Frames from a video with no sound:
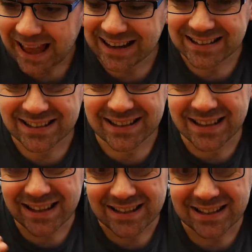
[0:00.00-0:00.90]
And it's
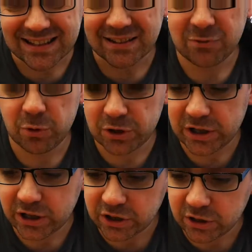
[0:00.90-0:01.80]
this
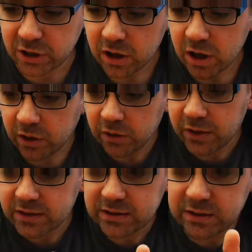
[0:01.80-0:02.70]
rotation,
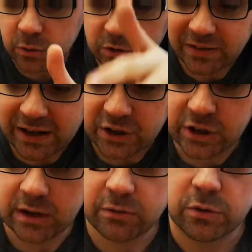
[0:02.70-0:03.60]
this sort of
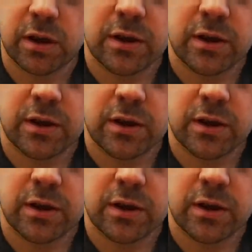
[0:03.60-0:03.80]
energy level,